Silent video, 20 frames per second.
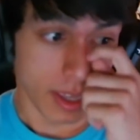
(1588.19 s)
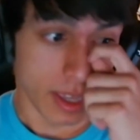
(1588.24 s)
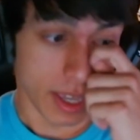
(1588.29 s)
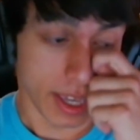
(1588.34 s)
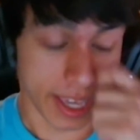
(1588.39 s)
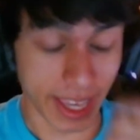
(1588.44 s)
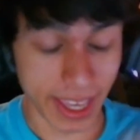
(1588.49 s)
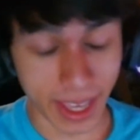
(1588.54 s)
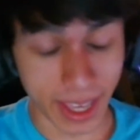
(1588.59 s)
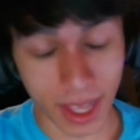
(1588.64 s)

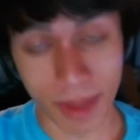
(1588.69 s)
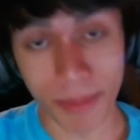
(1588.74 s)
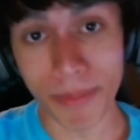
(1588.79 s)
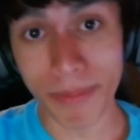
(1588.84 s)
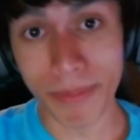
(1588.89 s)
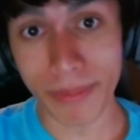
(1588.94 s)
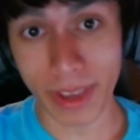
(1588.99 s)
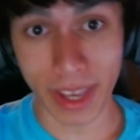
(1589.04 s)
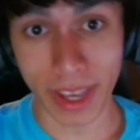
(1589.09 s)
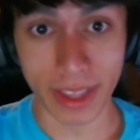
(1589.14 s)

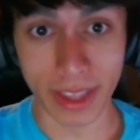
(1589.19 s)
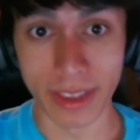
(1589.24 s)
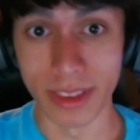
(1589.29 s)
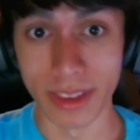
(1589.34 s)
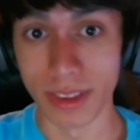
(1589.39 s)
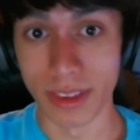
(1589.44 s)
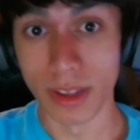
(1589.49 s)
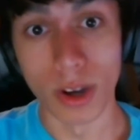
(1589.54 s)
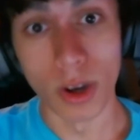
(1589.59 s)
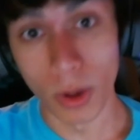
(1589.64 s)
him
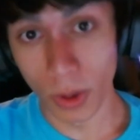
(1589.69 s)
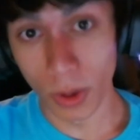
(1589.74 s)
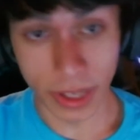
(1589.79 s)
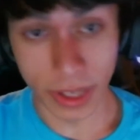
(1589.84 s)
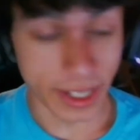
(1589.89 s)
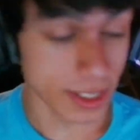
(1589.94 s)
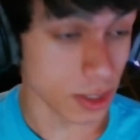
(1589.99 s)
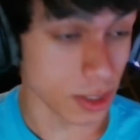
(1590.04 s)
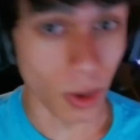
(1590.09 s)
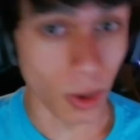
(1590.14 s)
and
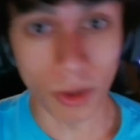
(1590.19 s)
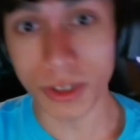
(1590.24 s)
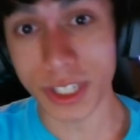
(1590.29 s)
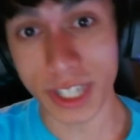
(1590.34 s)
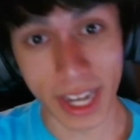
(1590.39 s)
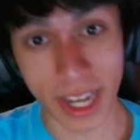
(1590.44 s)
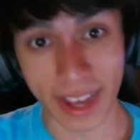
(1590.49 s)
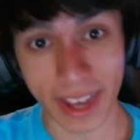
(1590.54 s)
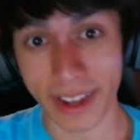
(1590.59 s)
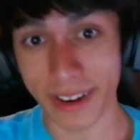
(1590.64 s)
his whole
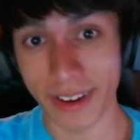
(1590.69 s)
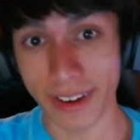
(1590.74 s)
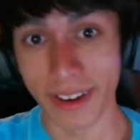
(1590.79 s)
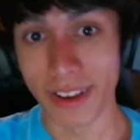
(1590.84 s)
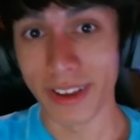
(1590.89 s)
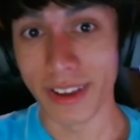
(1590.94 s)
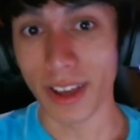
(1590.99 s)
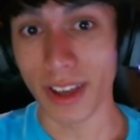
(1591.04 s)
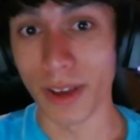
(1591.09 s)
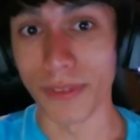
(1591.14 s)
chat
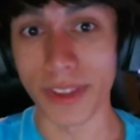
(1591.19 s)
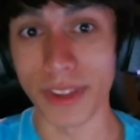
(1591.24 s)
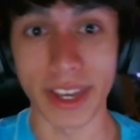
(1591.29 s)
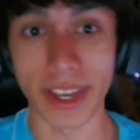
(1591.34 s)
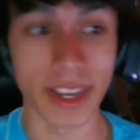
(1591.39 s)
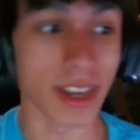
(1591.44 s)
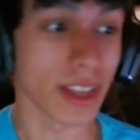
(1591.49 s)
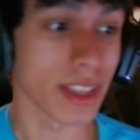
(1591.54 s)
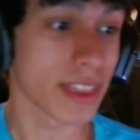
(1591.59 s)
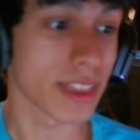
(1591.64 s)
of
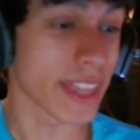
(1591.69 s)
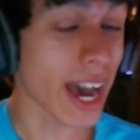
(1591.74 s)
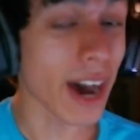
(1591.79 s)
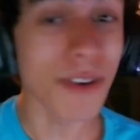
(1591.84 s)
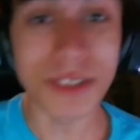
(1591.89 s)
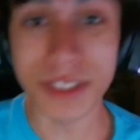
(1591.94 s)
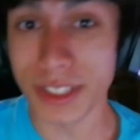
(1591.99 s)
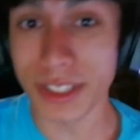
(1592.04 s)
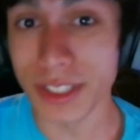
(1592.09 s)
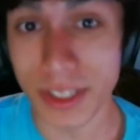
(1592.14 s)
like
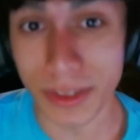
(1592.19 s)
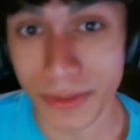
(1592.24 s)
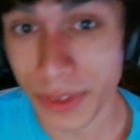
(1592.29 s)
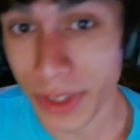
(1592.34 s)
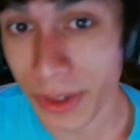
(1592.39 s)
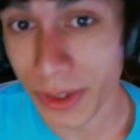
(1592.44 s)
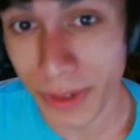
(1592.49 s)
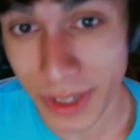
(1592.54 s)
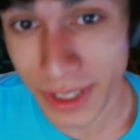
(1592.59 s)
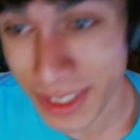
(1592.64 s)
thousands of
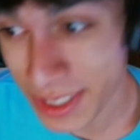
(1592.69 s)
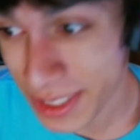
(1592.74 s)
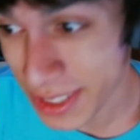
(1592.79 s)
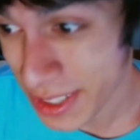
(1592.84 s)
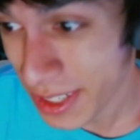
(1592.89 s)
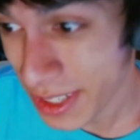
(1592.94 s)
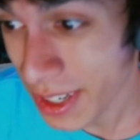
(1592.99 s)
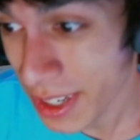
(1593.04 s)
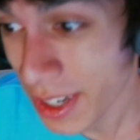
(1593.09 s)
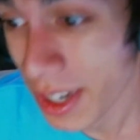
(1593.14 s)

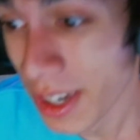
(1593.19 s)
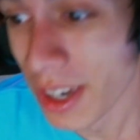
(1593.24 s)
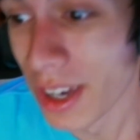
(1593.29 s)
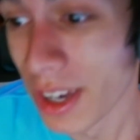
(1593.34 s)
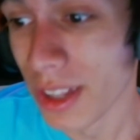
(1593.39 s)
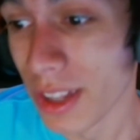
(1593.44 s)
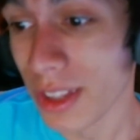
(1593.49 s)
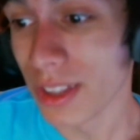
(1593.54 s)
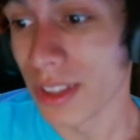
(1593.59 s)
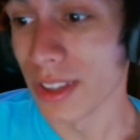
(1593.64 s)
viewers
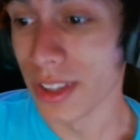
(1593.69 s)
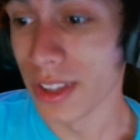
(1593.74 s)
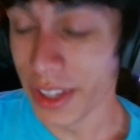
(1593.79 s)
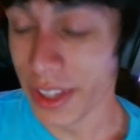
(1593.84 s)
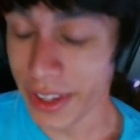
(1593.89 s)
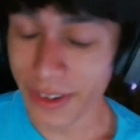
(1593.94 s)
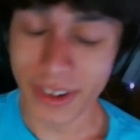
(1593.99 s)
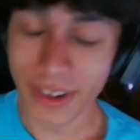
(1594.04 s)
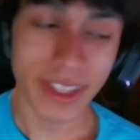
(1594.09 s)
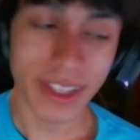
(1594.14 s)

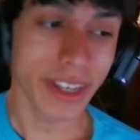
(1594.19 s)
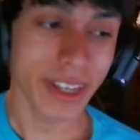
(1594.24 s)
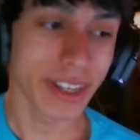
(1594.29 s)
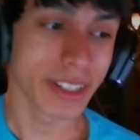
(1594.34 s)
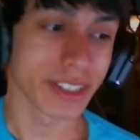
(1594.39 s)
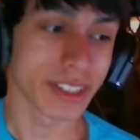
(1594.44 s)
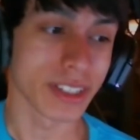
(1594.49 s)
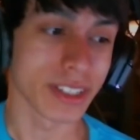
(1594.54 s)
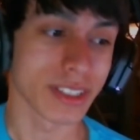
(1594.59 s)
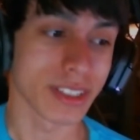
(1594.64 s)
literally
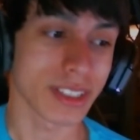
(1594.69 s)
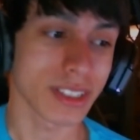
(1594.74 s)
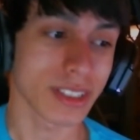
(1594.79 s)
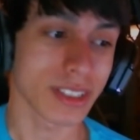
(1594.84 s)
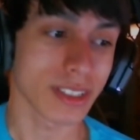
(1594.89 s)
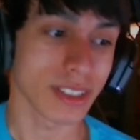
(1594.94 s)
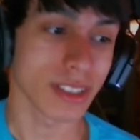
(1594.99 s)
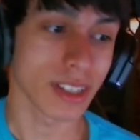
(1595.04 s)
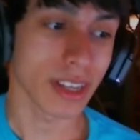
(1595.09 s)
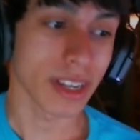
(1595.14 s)
just
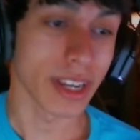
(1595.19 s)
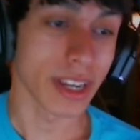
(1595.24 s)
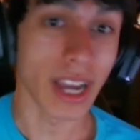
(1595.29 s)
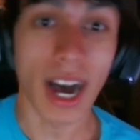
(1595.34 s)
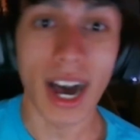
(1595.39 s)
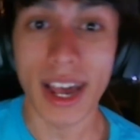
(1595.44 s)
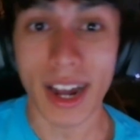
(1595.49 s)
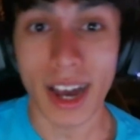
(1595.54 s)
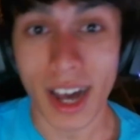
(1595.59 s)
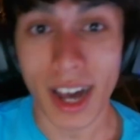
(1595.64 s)

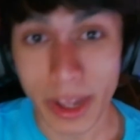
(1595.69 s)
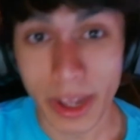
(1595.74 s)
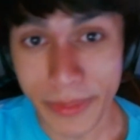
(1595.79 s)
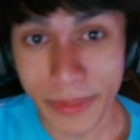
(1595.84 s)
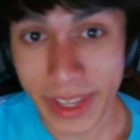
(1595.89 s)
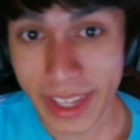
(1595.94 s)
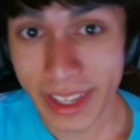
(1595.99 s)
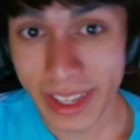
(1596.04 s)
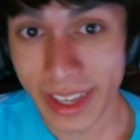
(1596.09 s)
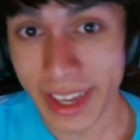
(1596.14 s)
got on
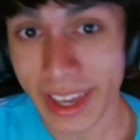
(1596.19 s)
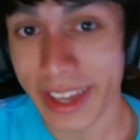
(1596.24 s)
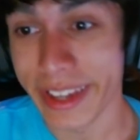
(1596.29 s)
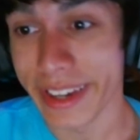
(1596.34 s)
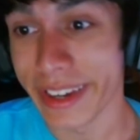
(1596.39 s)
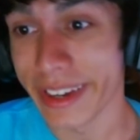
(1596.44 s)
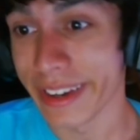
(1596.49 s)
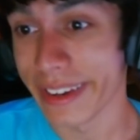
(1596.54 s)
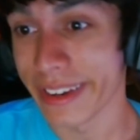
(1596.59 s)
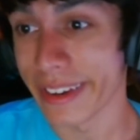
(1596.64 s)
me
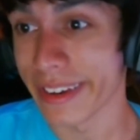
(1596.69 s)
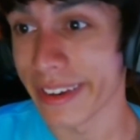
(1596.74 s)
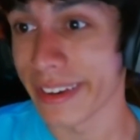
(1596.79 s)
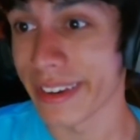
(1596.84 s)
and